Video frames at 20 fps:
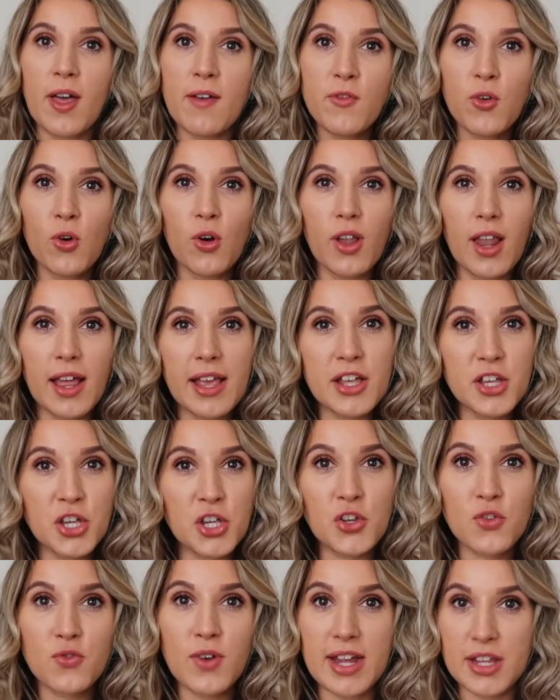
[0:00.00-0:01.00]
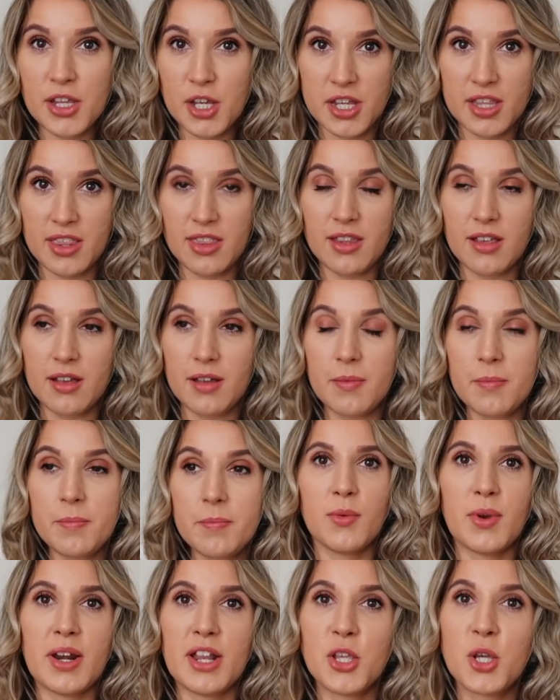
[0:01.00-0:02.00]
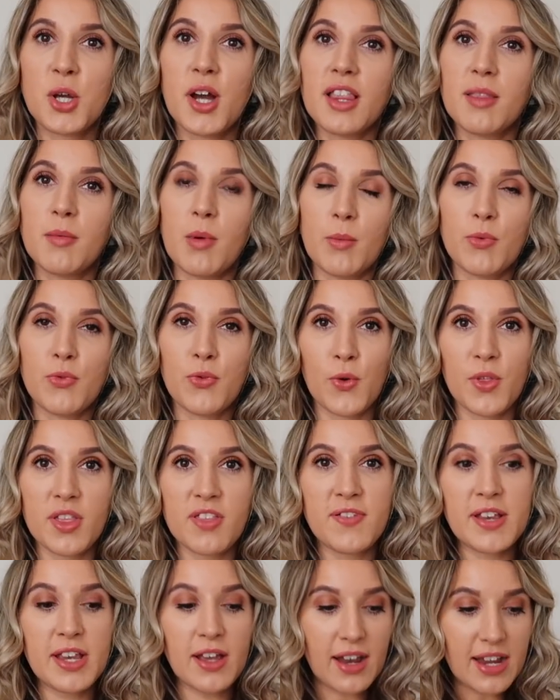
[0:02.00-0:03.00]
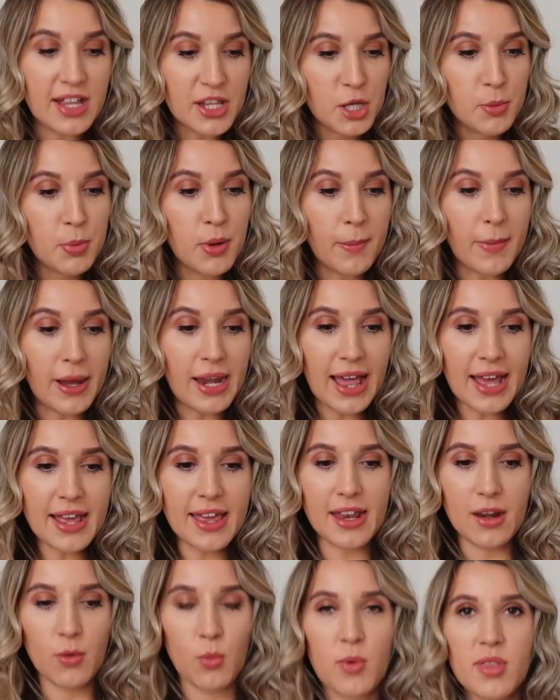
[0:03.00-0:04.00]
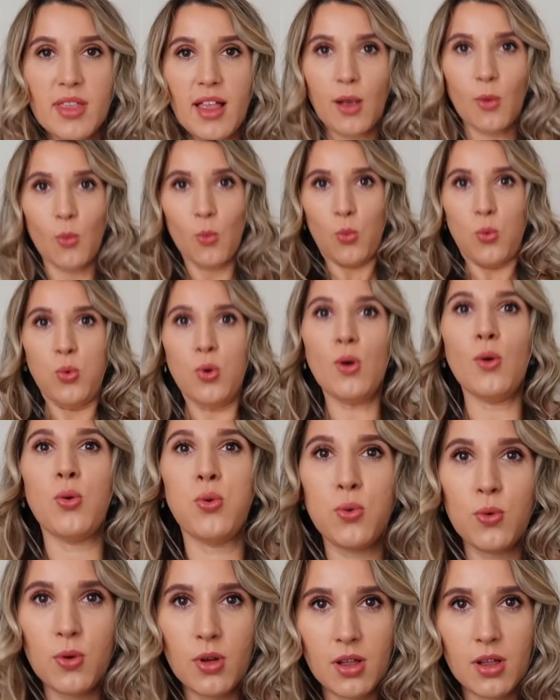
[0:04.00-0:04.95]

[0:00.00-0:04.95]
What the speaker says: They've got like a stretch in them. So when I tried them on before this video, I literally put my leg in and was like, woo!